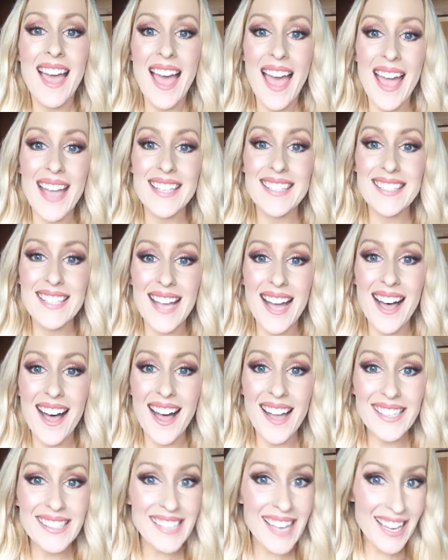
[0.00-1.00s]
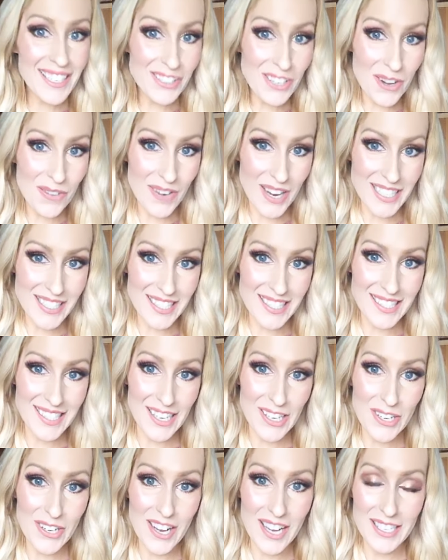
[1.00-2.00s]
And uh, I cannot wait to
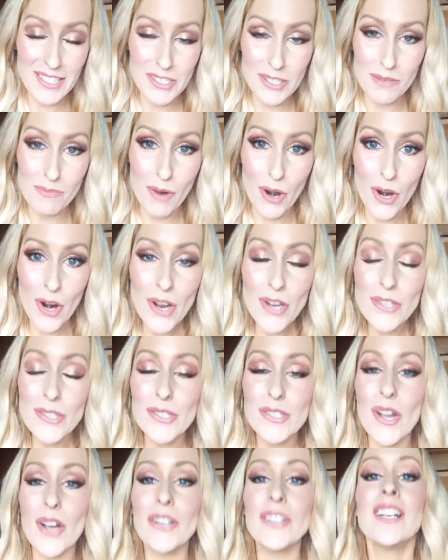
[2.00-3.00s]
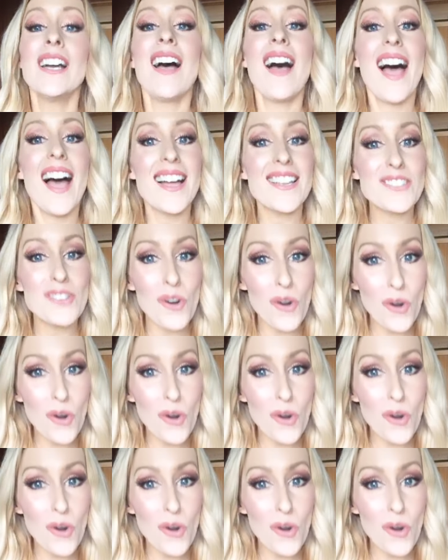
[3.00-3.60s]
see you guys tomorrow. So, as